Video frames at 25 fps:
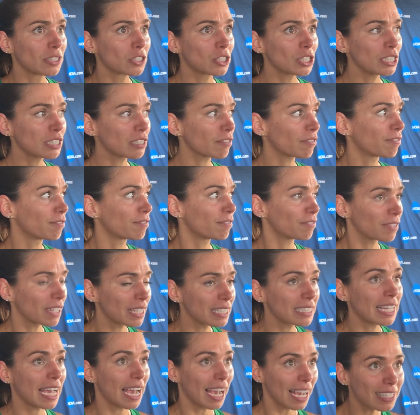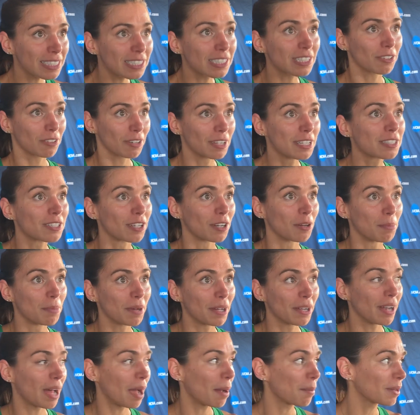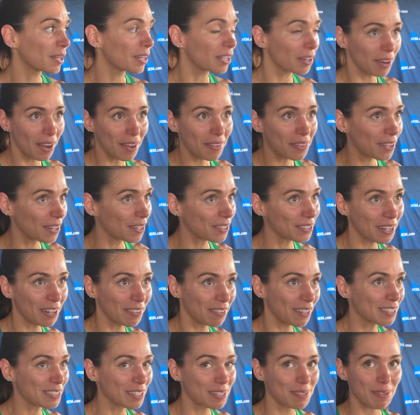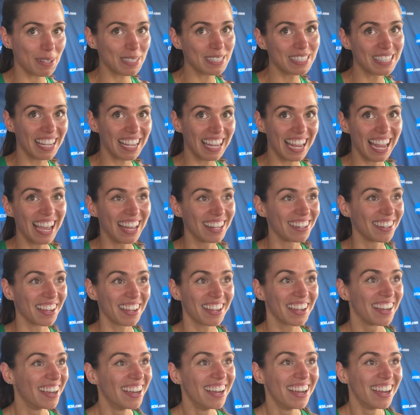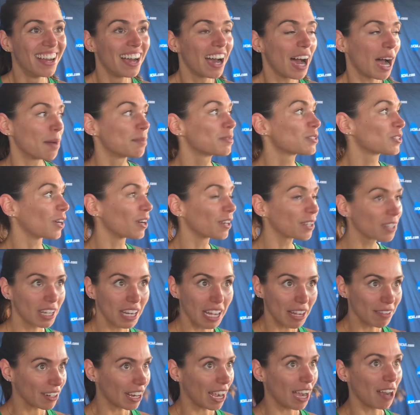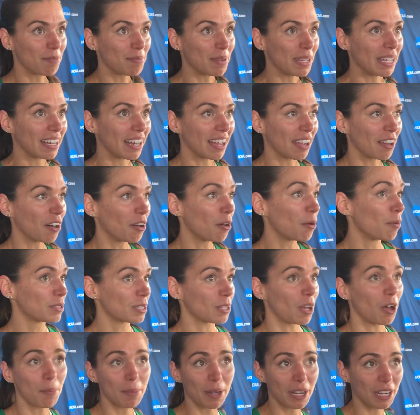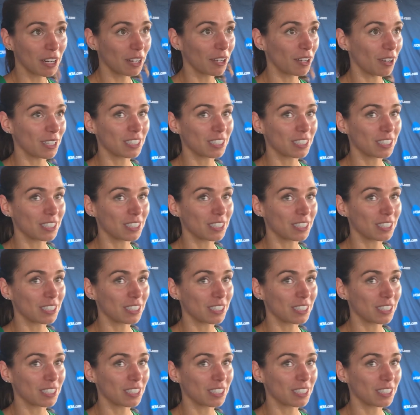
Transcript: She's a fantastic racer, but I'm going to go out there and try to race her as best as I can. Like, I'm stronger than I ever have been. All-American in